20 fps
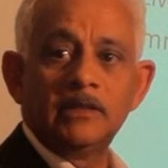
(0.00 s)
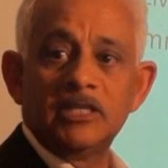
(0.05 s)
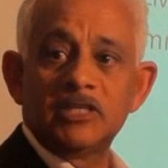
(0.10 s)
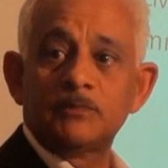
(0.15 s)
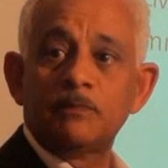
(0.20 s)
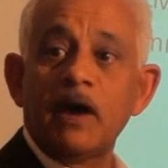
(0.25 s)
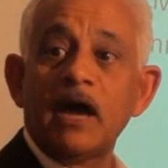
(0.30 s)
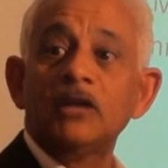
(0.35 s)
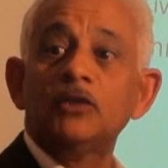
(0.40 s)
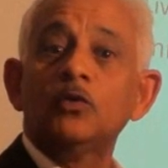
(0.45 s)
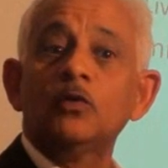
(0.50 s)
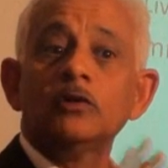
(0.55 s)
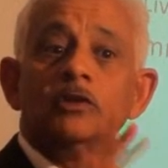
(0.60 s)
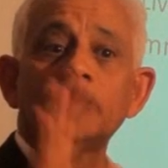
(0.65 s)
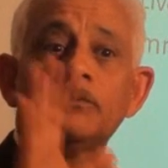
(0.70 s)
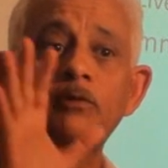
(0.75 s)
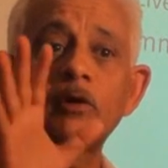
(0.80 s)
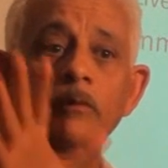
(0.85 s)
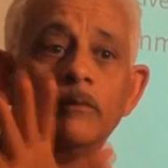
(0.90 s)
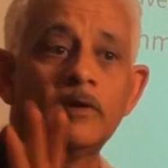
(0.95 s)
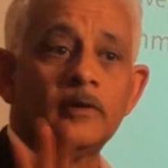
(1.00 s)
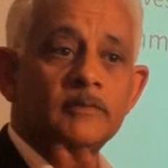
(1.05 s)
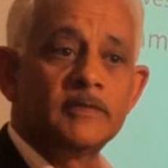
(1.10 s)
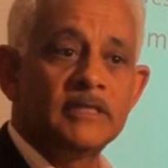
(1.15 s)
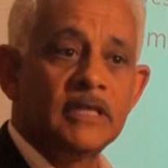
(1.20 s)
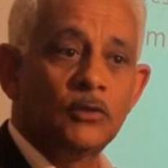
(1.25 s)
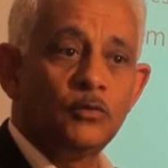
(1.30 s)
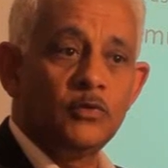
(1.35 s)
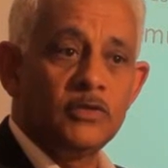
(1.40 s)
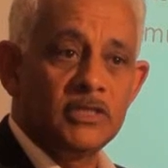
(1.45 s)
Despite all the
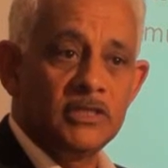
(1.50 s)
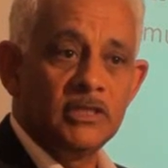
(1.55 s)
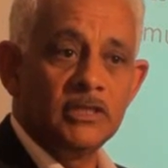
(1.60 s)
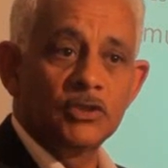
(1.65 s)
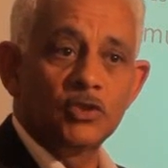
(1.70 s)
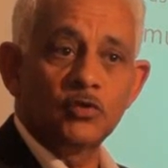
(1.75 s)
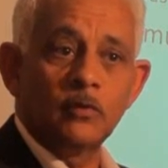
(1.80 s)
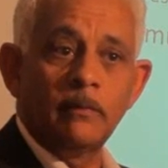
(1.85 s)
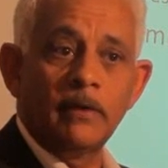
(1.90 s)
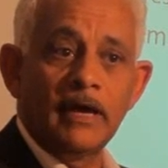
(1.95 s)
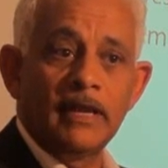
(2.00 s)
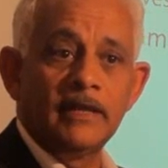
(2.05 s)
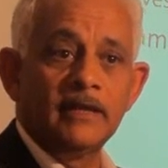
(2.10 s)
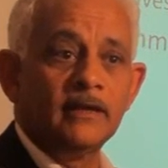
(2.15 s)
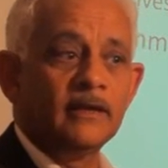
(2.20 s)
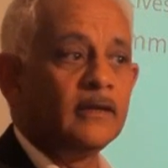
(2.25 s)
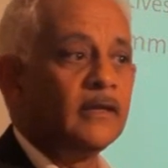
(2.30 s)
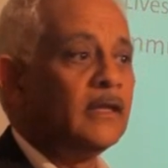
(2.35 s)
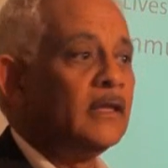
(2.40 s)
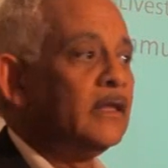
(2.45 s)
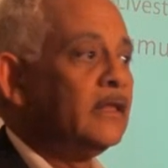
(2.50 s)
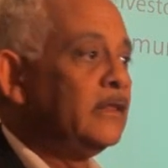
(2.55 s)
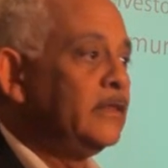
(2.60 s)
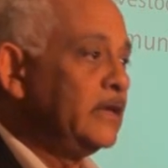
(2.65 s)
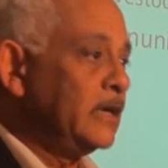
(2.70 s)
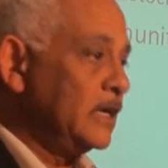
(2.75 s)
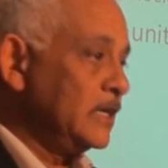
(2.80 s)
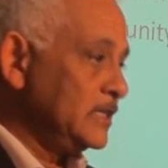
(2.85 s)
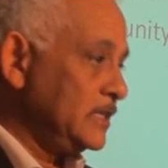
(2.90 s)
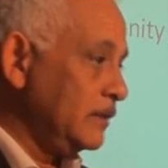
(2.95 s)
problems that we see in Somalia,
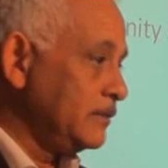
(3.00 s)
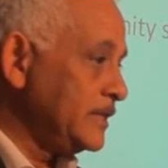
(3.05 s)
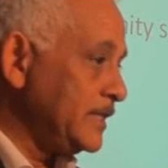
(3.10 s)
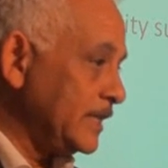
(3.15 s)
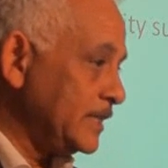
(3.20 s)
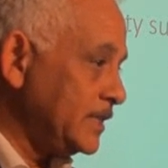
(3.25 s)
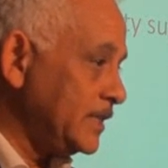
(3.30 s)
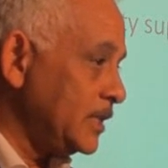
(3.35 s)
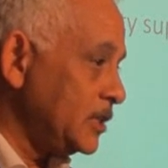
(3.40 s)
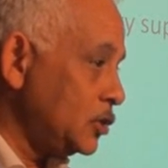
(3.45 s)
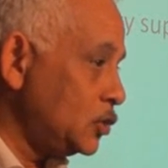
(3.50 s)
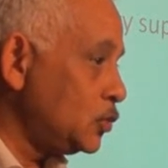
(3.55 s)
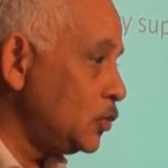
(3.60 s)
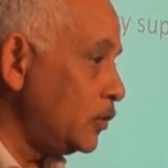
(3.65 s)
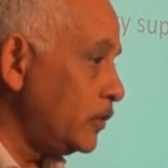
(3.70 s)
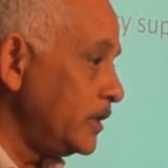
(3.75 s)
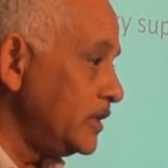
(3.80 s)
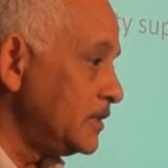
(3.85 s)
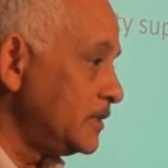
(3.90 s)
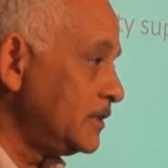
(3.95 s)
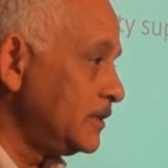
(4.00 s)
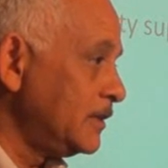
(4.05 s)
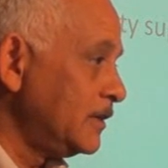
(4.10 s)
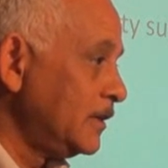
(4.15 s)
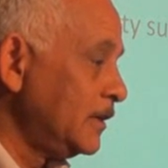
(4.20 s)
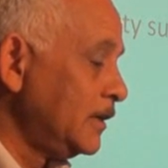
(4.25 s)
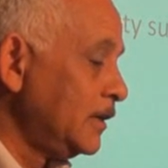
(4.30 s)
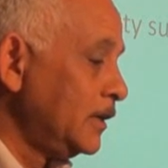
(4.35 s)
there are some success stories.